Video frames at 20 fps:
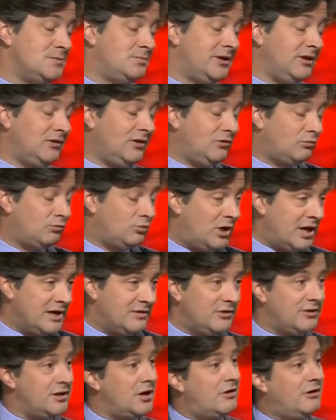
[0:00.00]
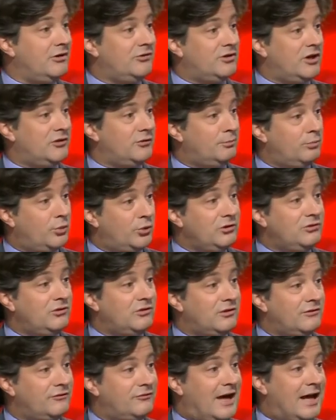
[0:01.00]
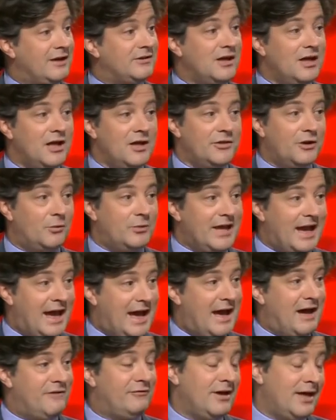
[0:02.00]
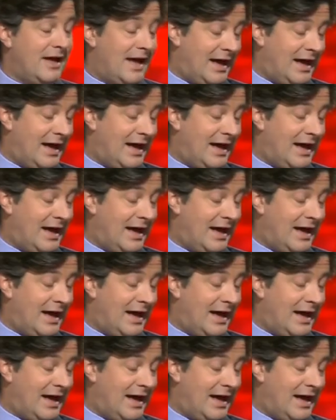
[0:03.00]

but it is right that the RICS are pointing to the fact that we have,